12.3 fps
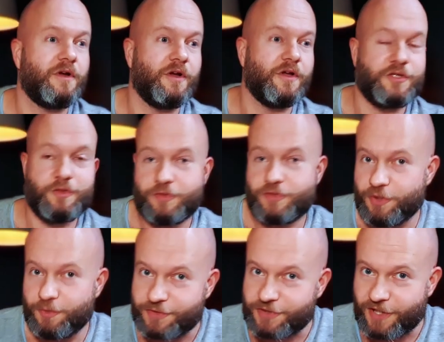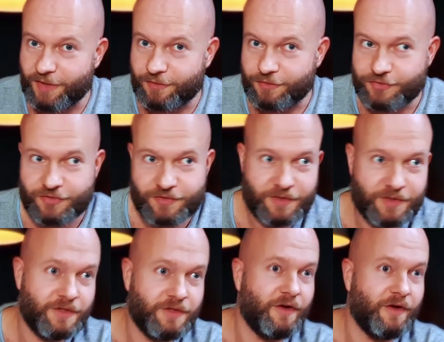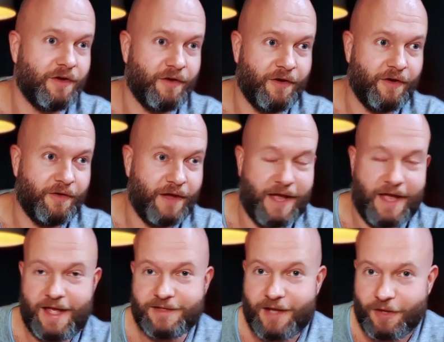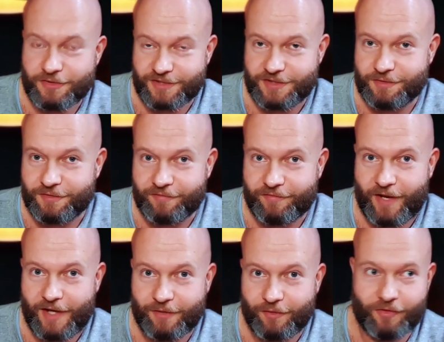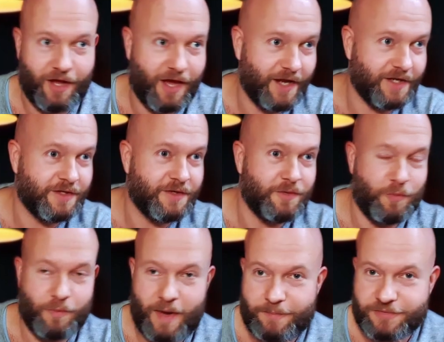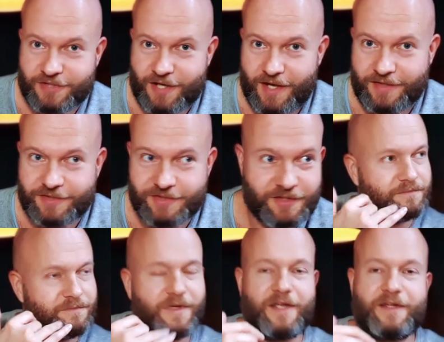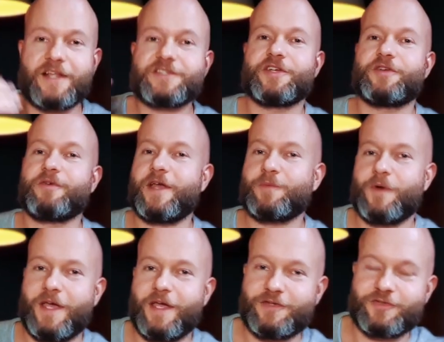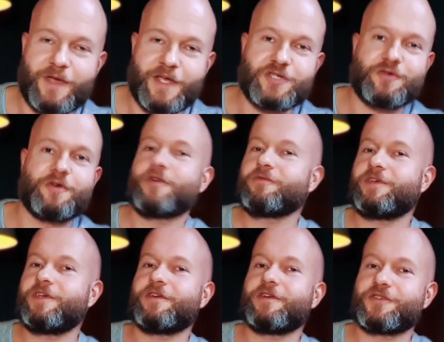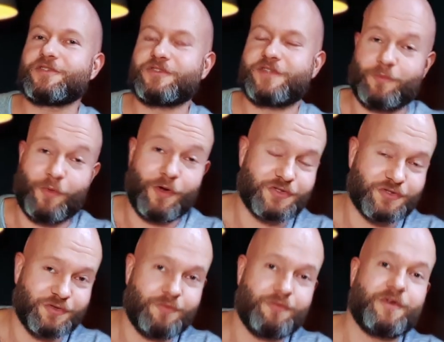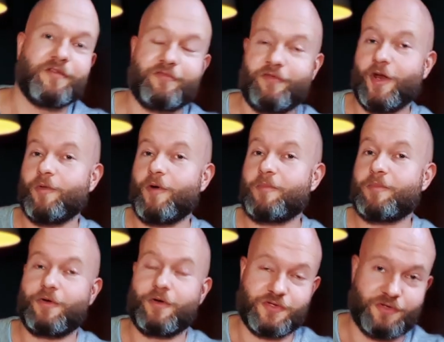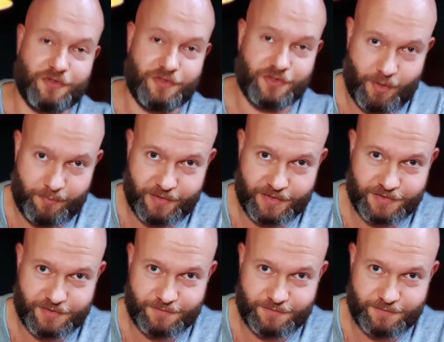YouTube channels, handouts that you can find online, websites, and that's a great way to make sure the readers that want to can follow up on certain topics.